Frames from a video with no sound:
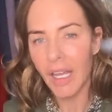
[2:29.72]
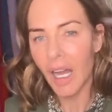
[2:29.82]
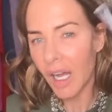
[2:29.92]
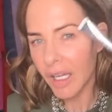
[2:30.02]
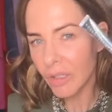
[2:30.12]

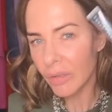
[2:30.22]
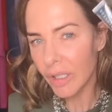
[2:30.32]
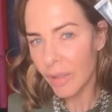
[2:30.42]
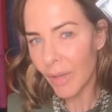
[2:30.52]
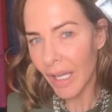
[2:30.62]
a eye
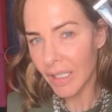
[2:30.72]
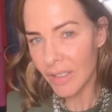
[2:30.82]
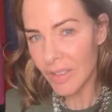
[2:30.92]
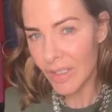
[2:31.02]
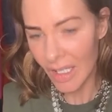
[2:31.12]
cream and a
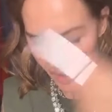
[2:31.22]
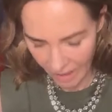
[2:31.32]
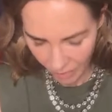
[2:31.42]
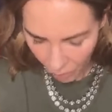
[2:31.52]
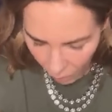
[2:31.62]
concealer
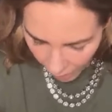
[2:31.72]
in